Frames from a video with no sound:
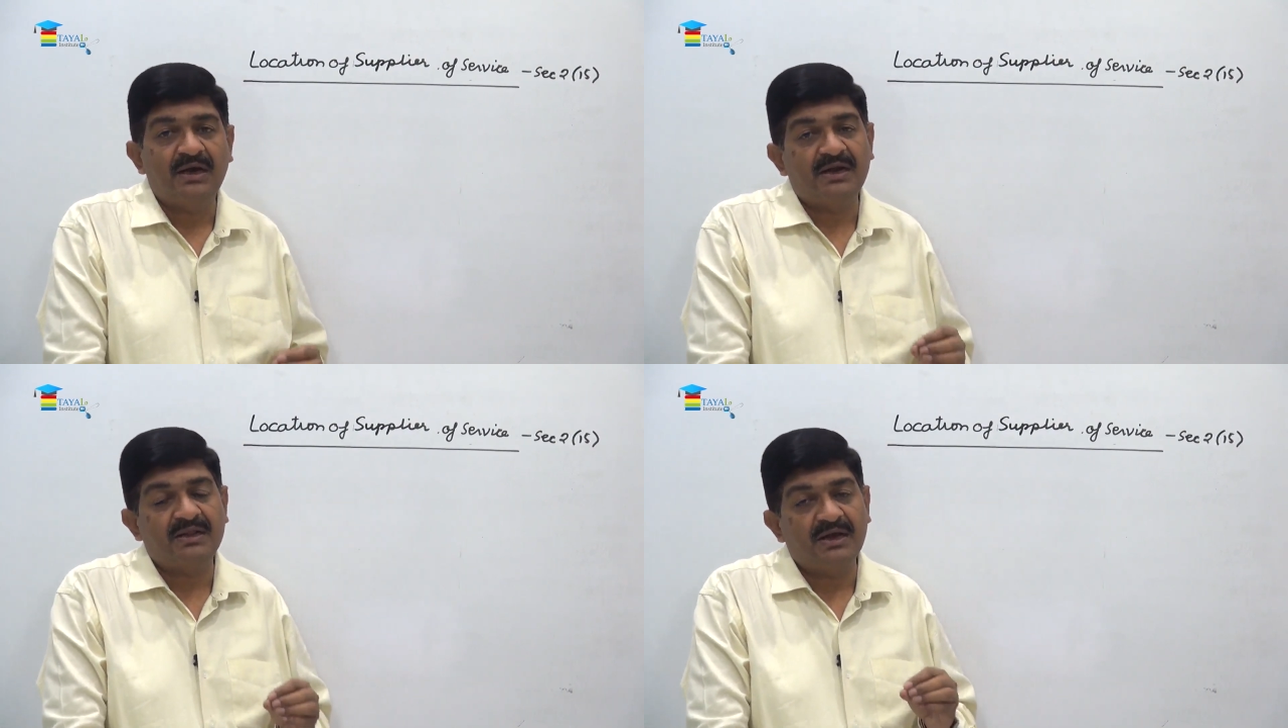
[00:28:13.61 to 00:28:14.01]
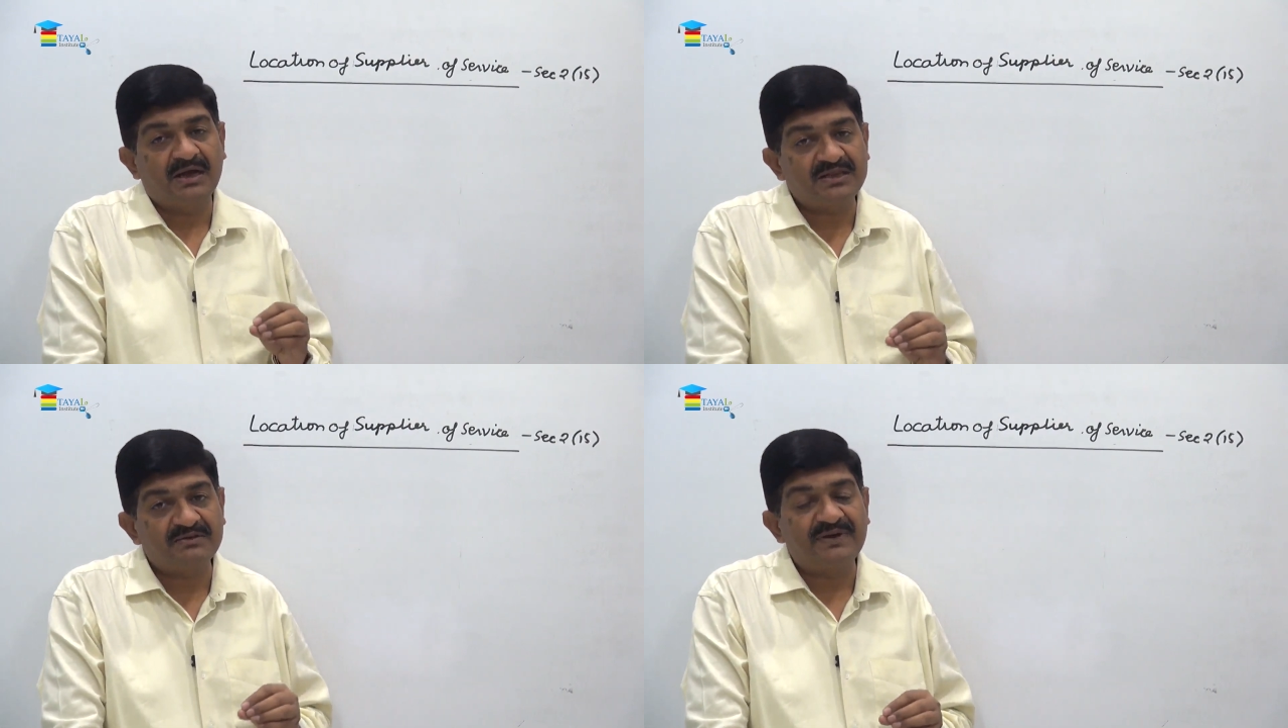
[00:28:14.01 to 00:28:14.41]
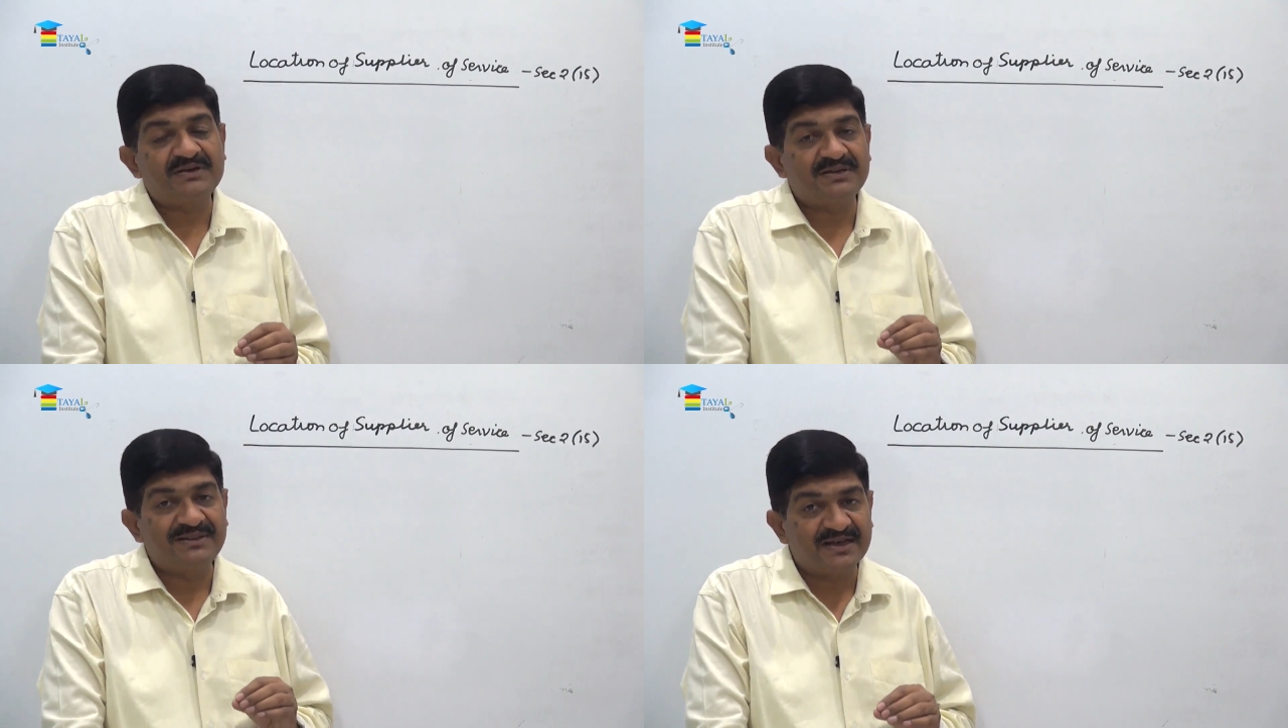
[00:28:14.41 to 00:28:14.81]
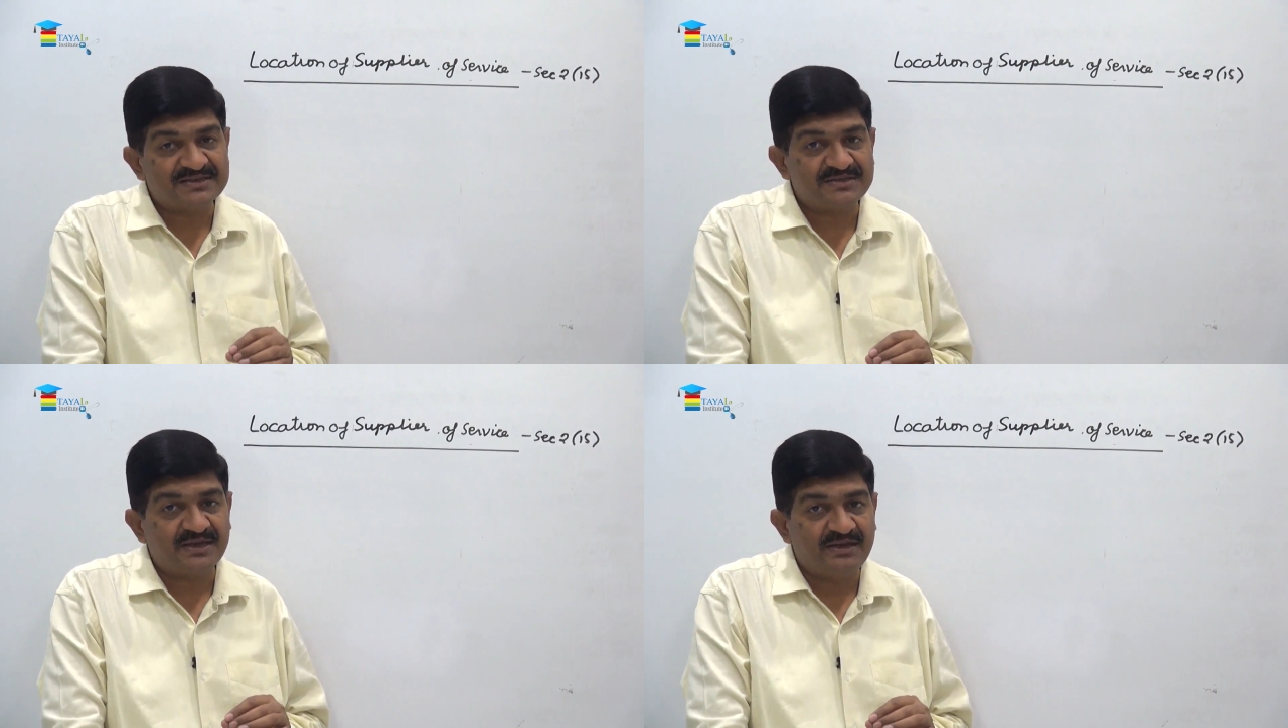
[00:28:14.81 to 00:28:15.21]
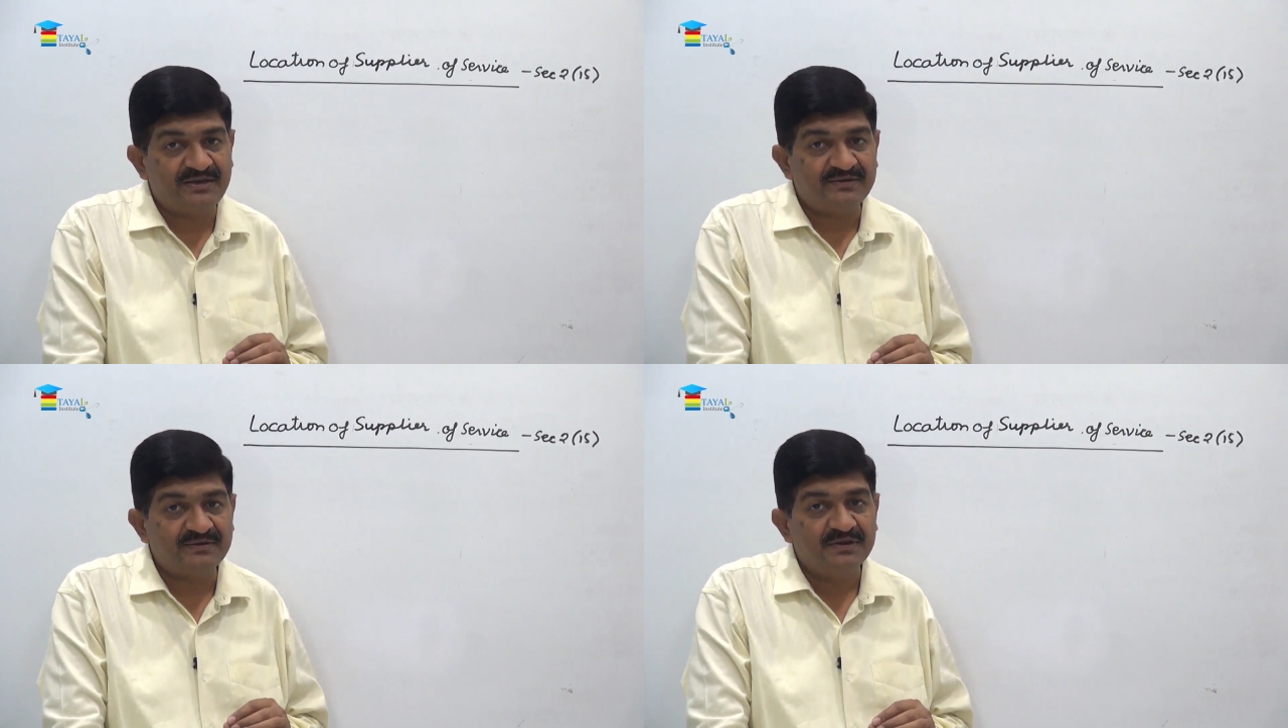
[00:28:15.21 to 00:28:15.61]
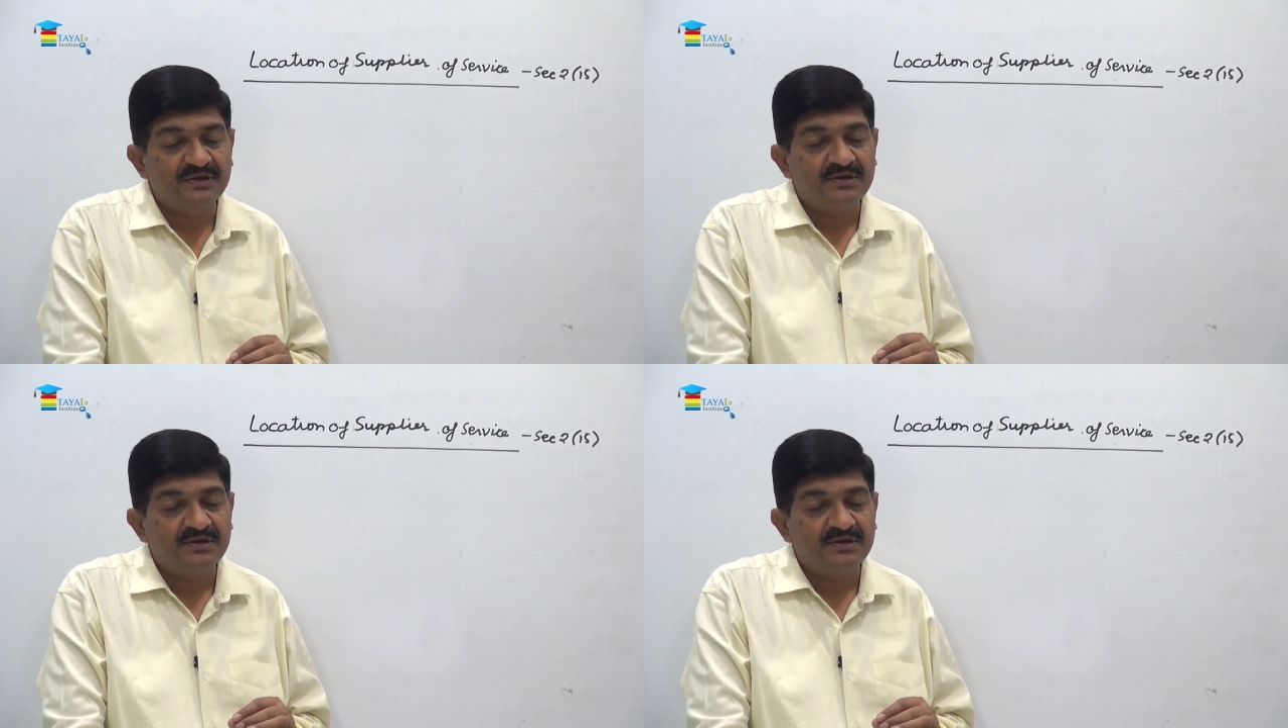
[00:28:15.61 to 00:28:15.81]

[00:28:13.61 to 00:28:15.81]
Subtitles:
and otherwise last is